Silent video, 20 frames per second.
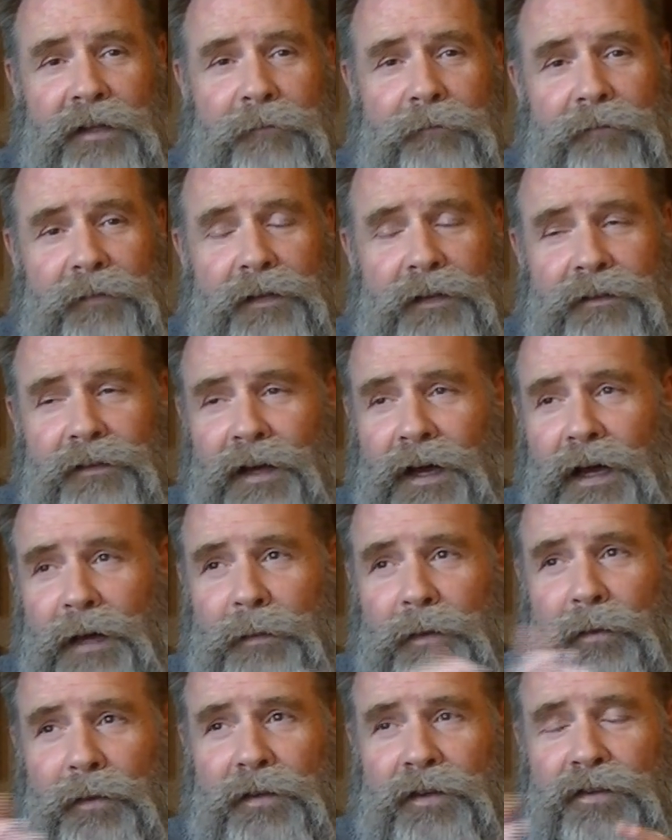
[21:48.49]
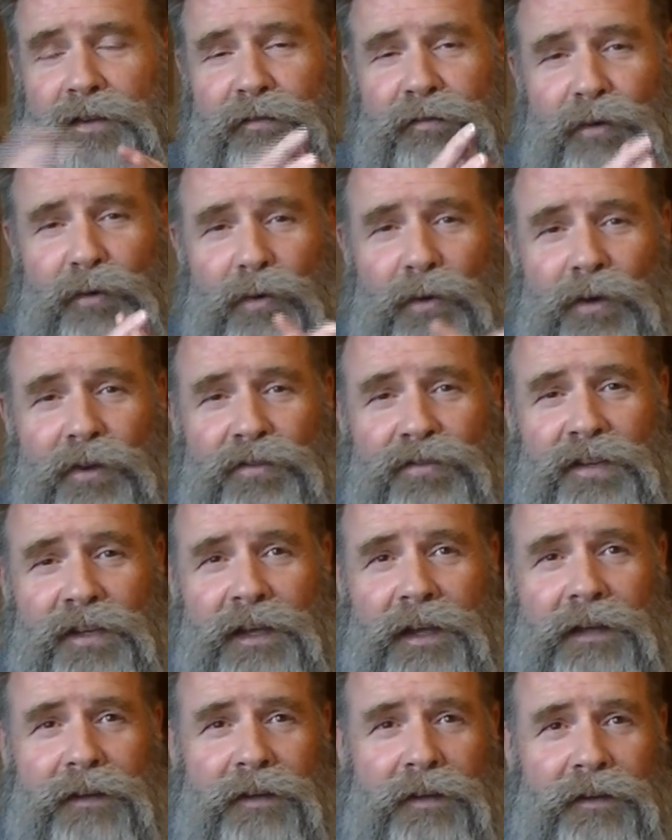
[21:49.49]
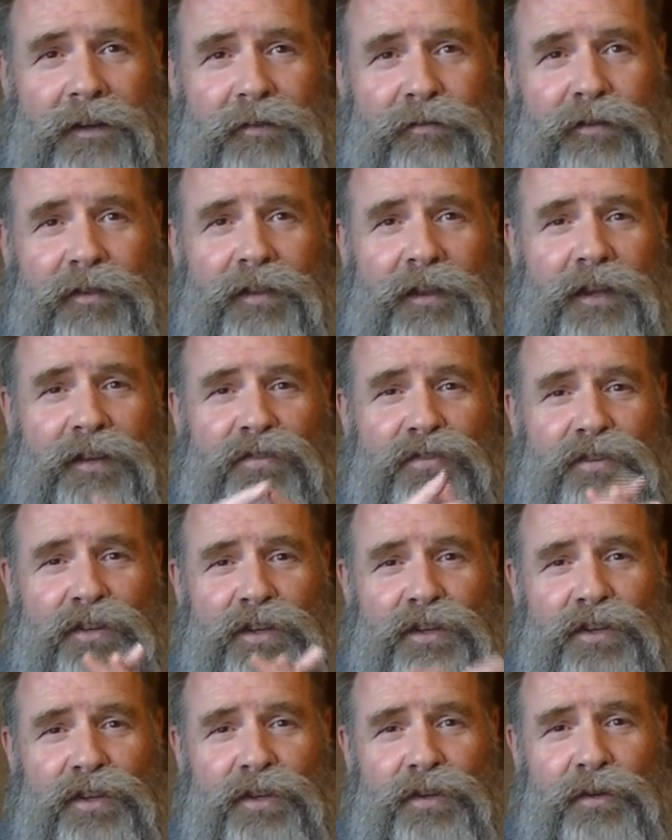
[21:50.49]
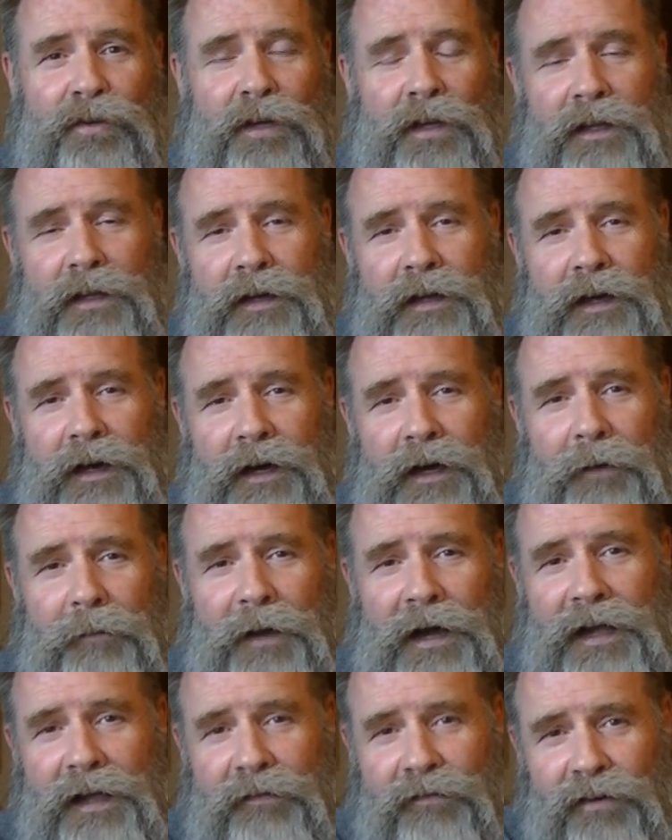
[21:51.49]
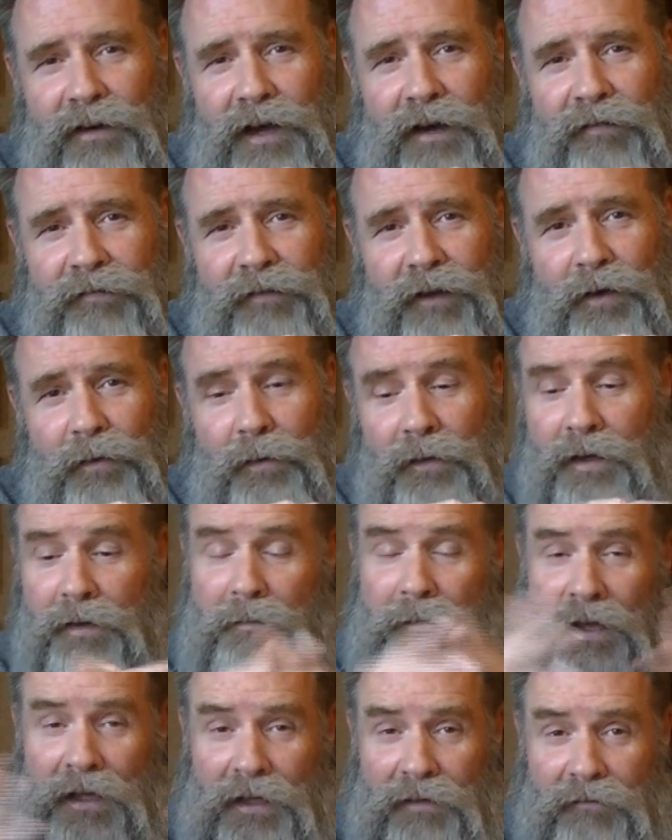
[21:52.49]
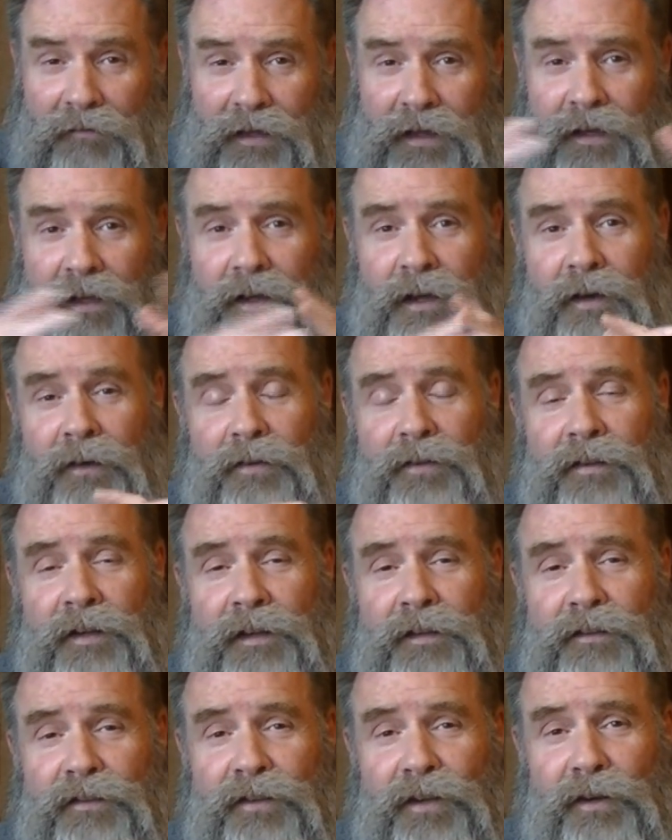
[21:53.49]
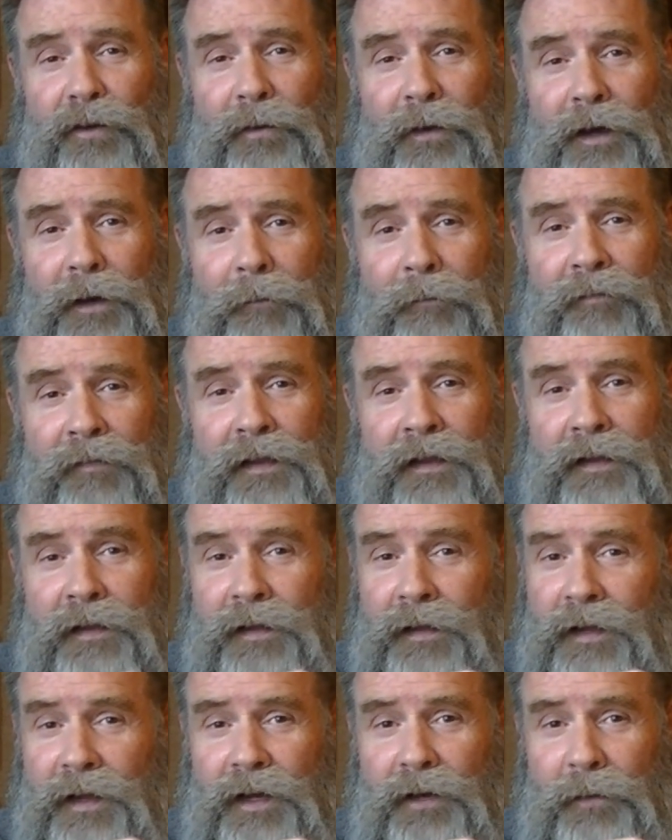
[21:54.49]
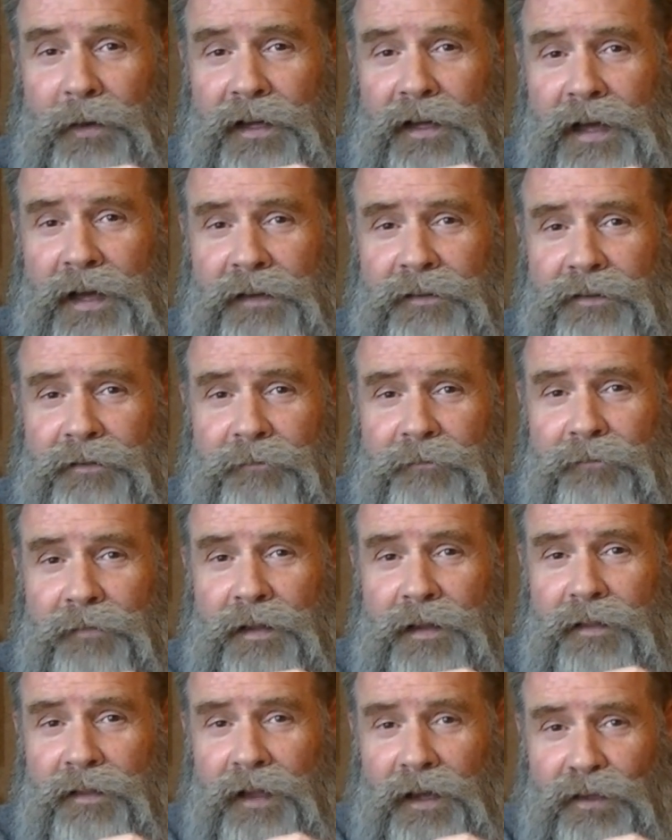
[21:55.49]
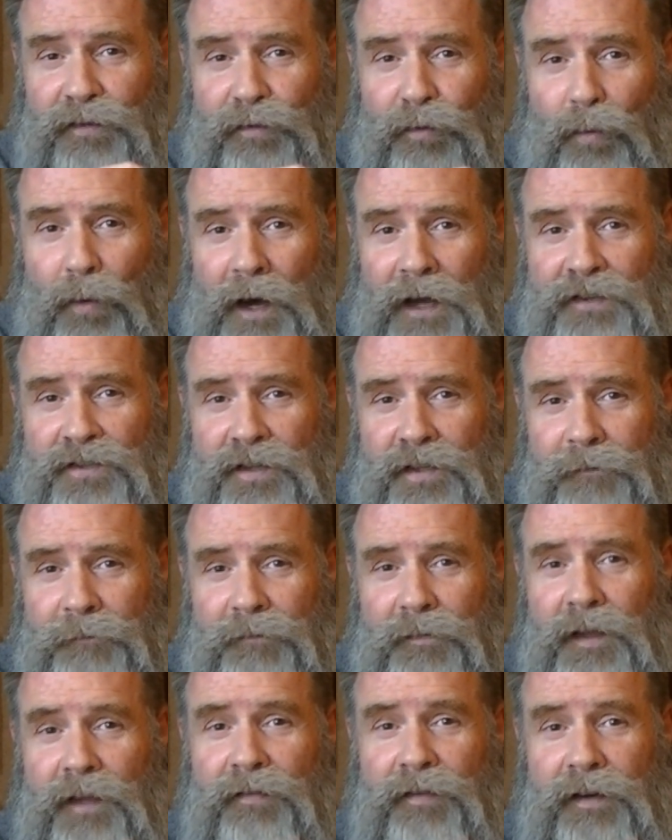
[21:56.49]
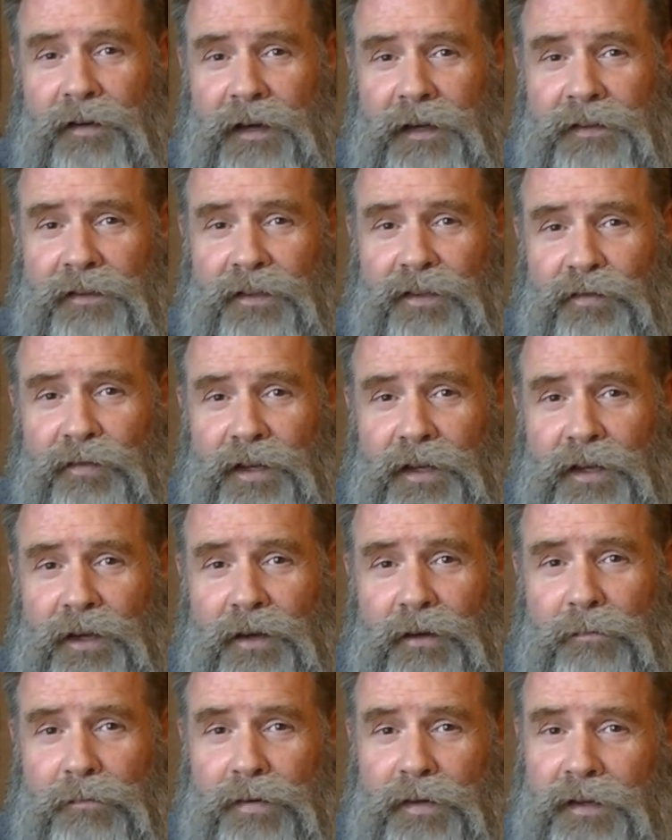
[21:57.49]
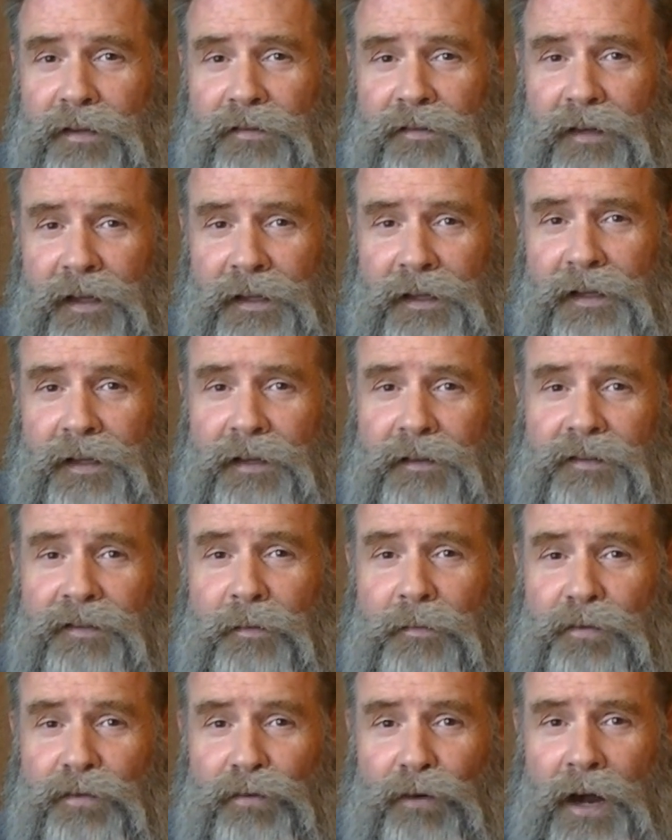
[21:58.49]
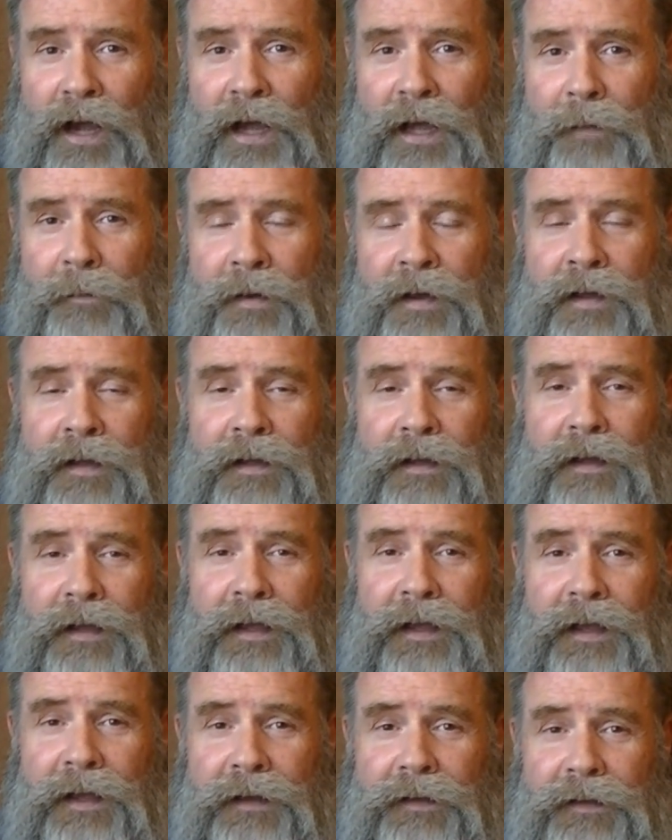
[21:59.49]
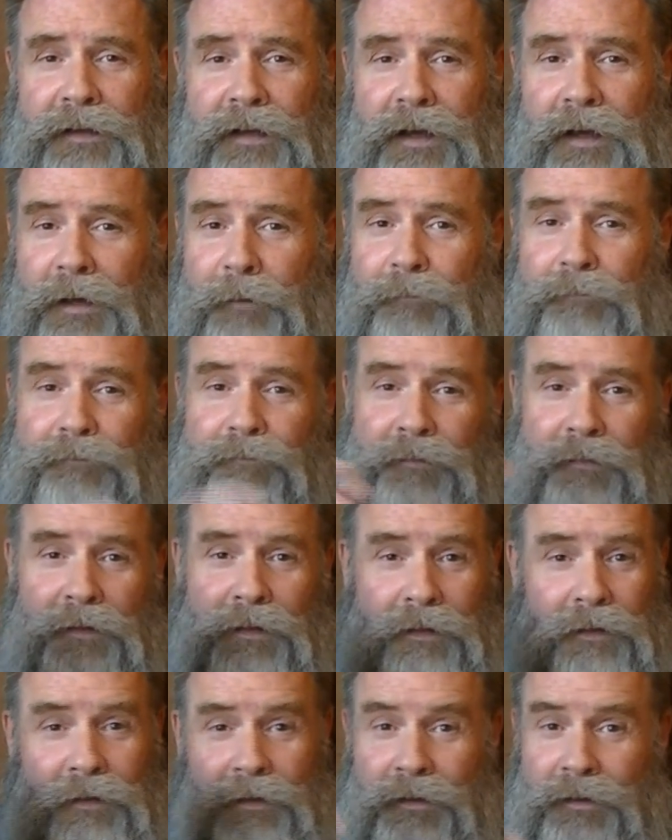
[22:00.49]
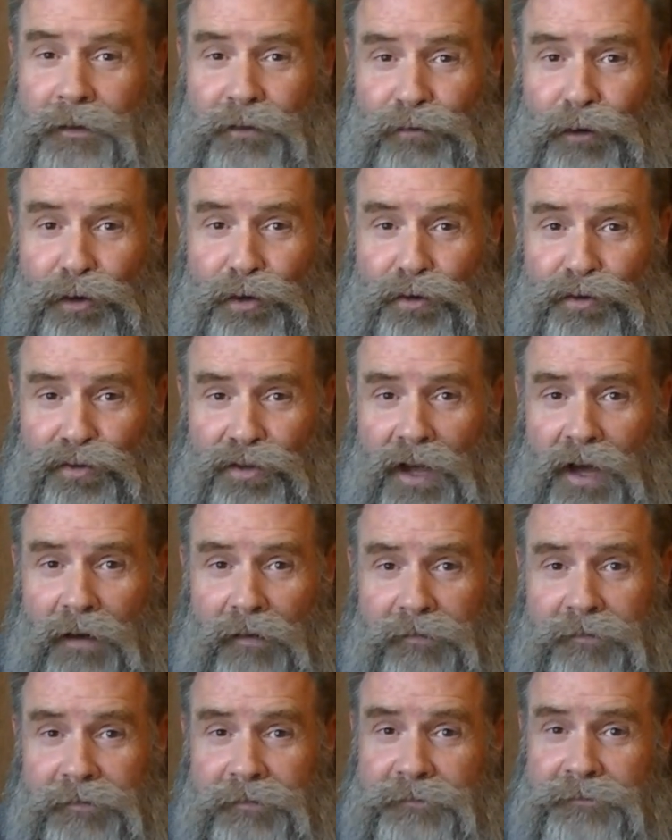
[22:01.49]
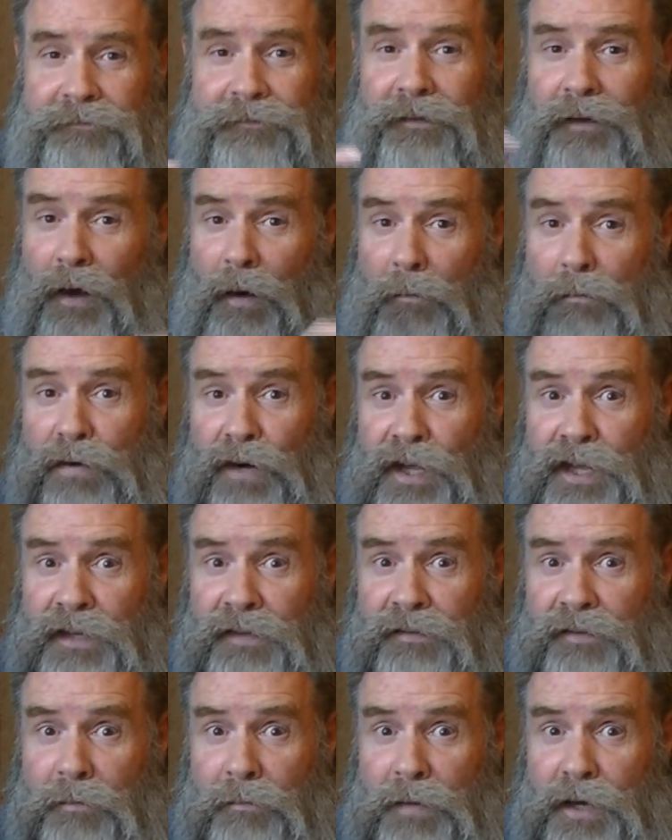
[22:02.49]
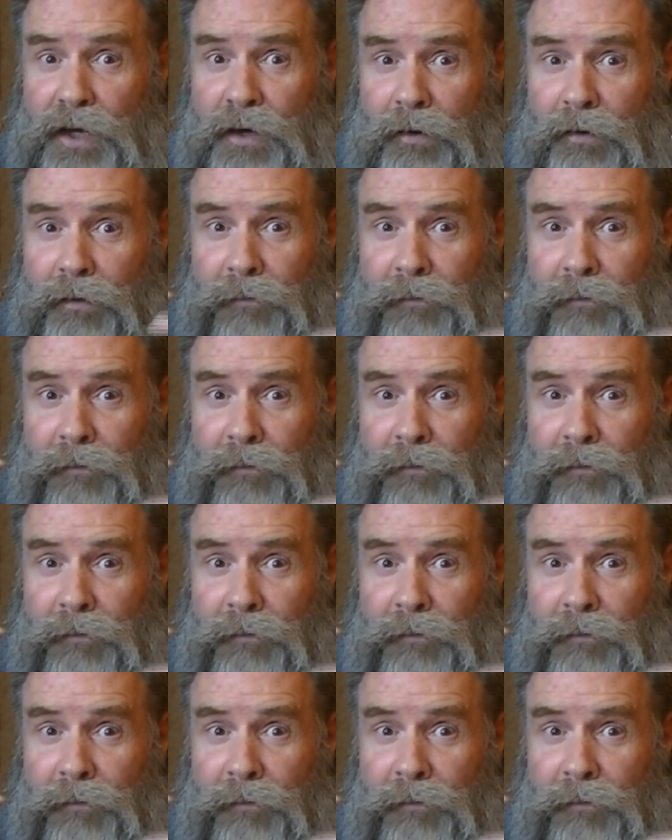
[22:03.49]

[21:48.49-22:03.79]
It's a hobby with the different oils you get, the different things you can do. I have a lot of fun with it, making videos. So anyway, guys, thanks for watching. If you like this video, please like it, subscribe, and grow yourself a blazing beard.